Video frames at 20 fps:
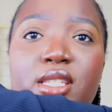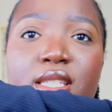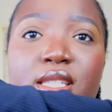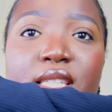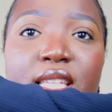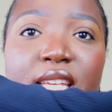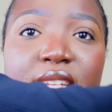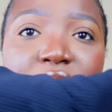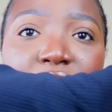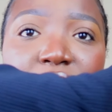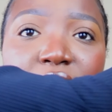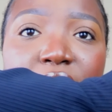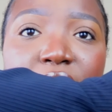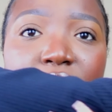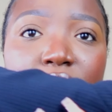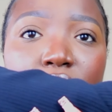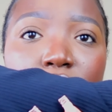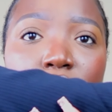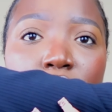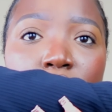is the
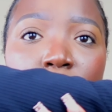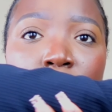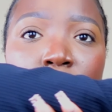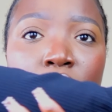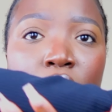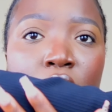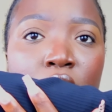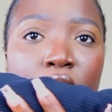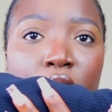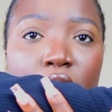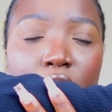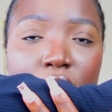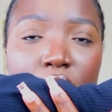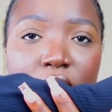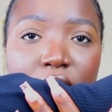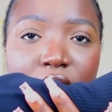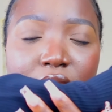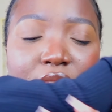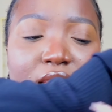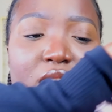detailing on
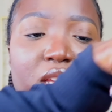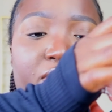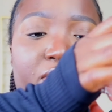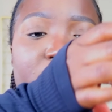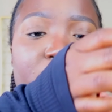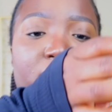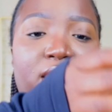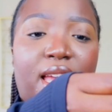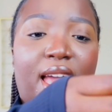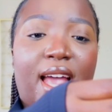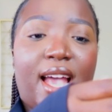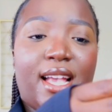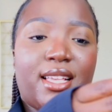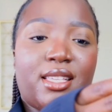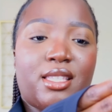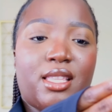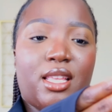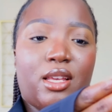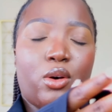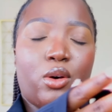the sleeve and then it has
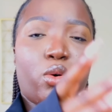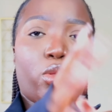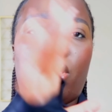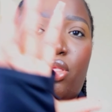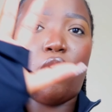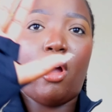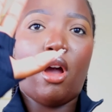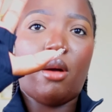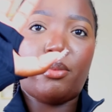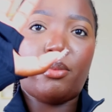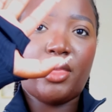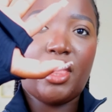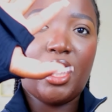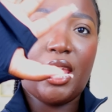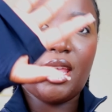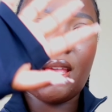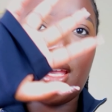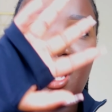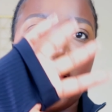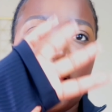the whole um,
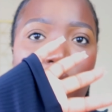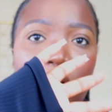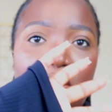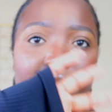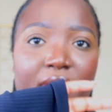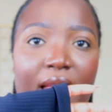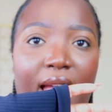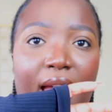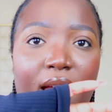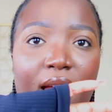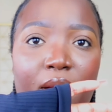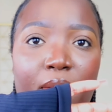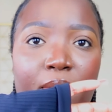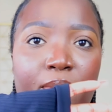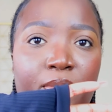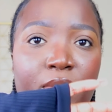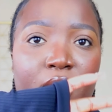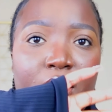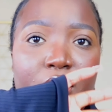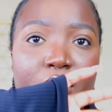thing. I love that
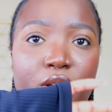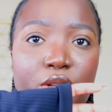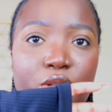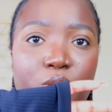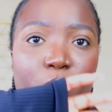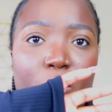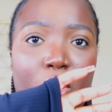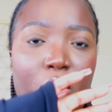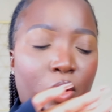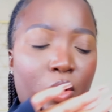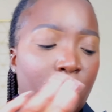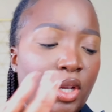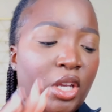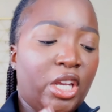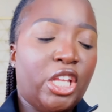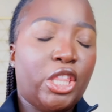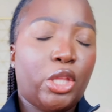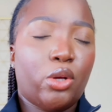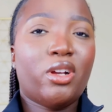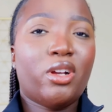as well
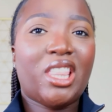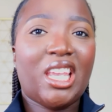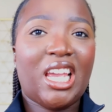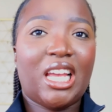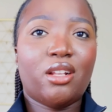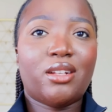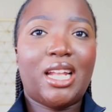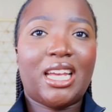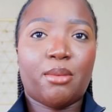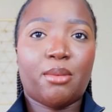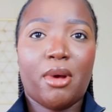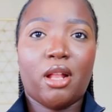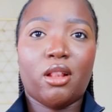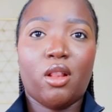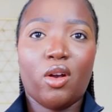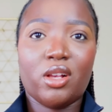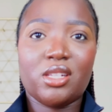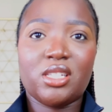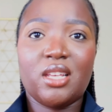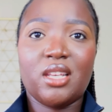the only thing i don't like about
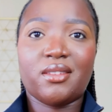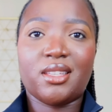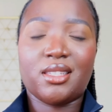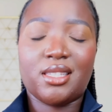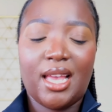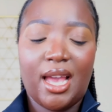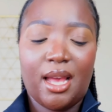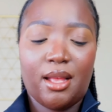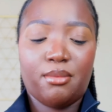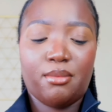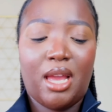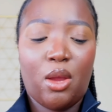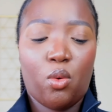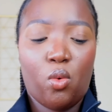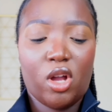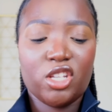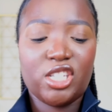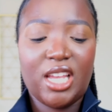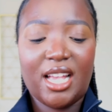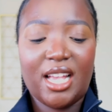long sleeves is that my
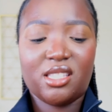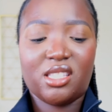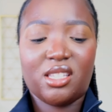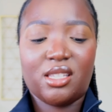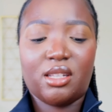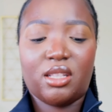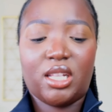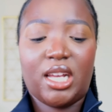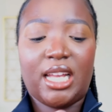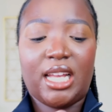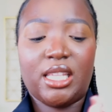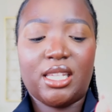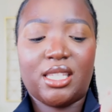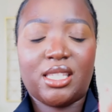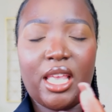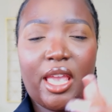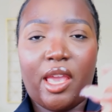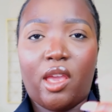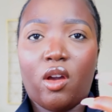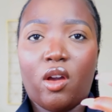watch has to kind of
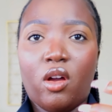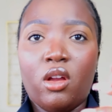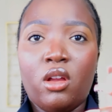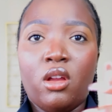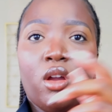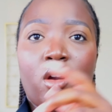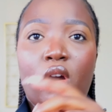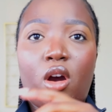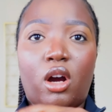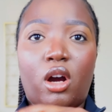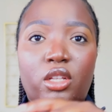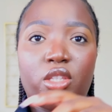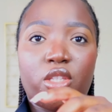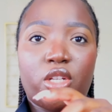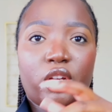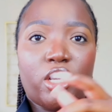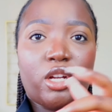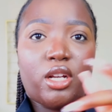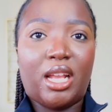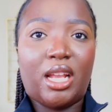stay
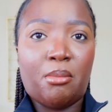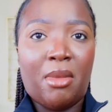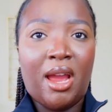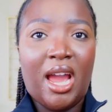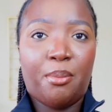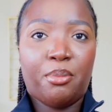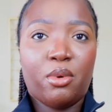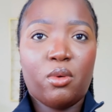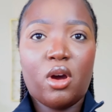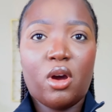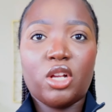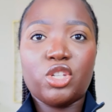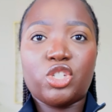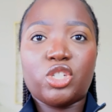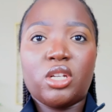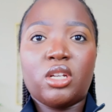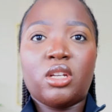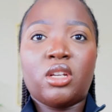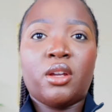under like my apple watch